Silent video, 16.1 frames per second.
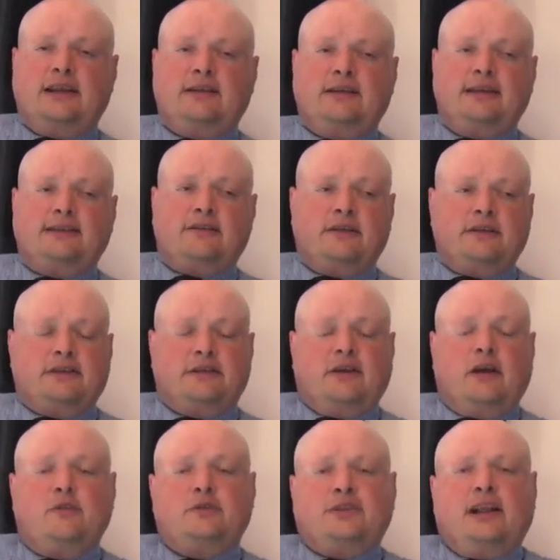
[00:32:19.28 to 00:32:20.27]
He died in a
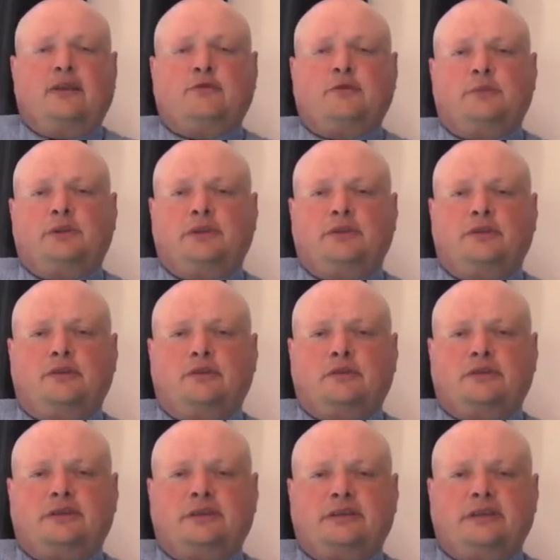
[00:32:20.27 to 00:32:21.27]
hotel room in New
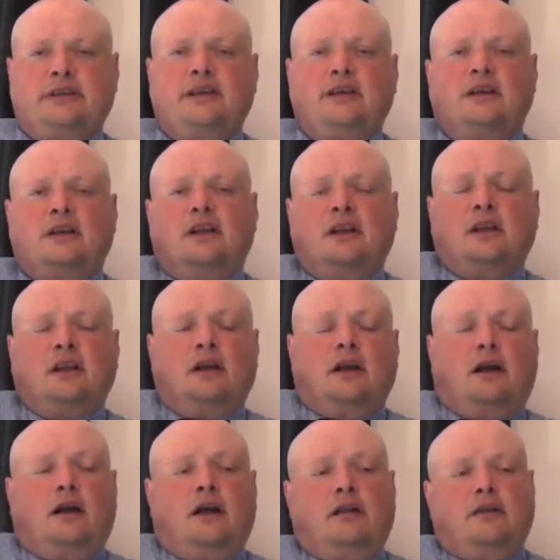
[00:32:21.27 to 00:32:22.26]
York City.
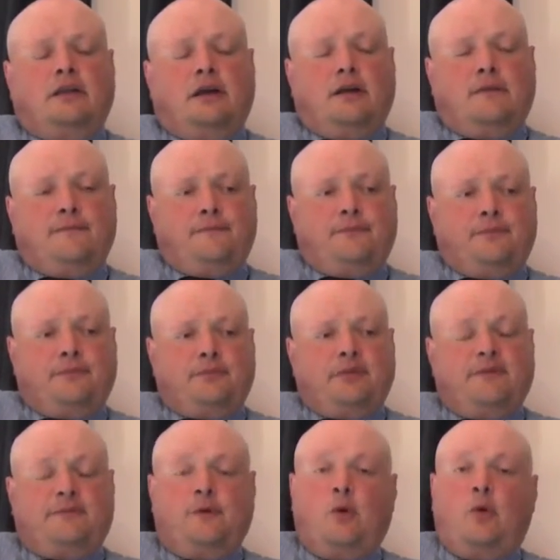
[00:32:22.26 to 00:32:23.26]
And
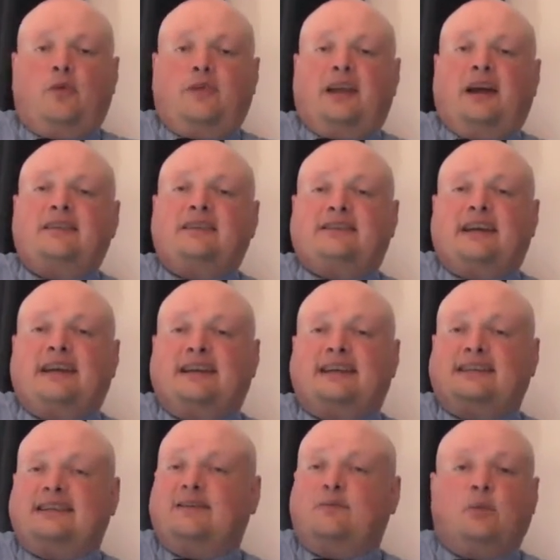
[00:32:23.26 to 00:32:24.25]
before the
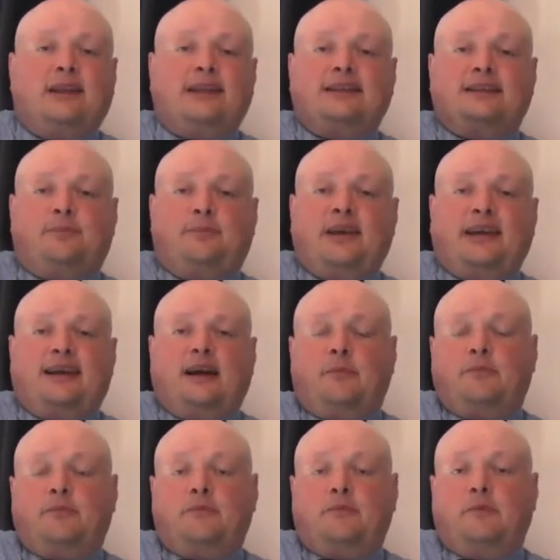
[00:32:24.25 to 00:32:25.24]
undertakers even went in to pick
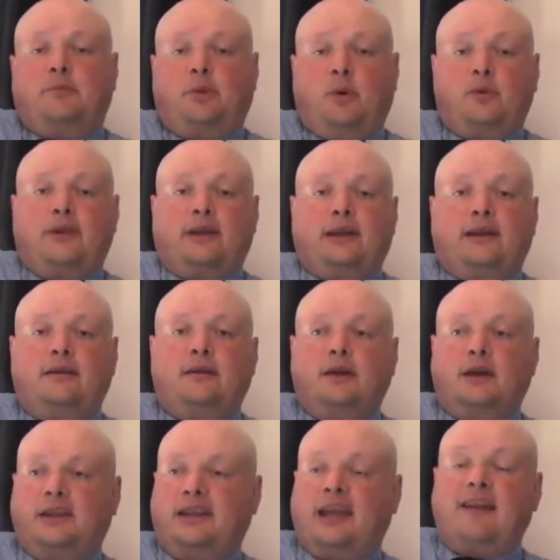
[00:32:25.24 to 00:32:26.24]
up the body,
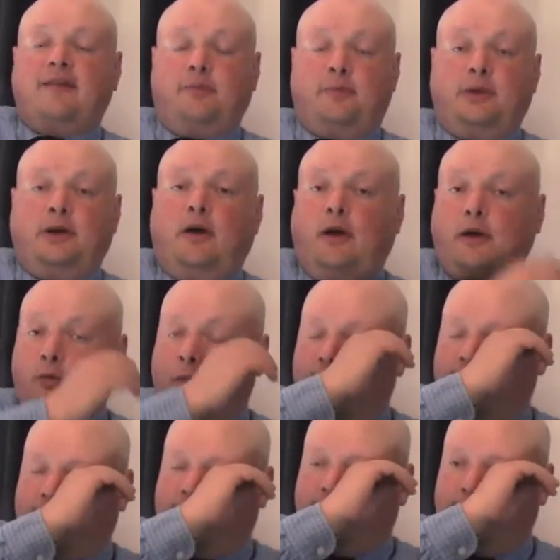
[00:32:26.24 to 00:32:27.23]
the FBI
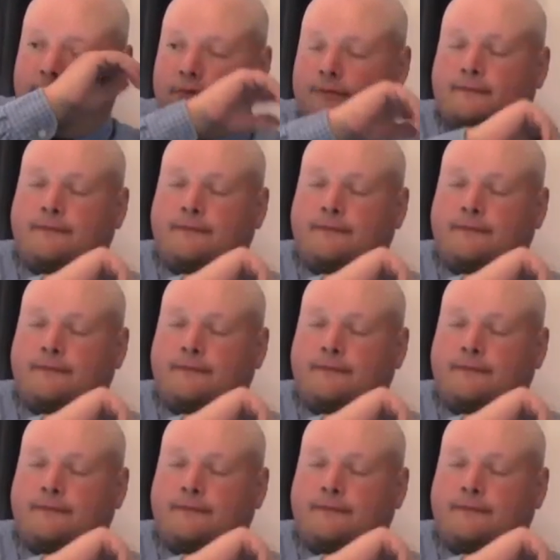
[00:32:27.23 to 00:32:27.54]
went in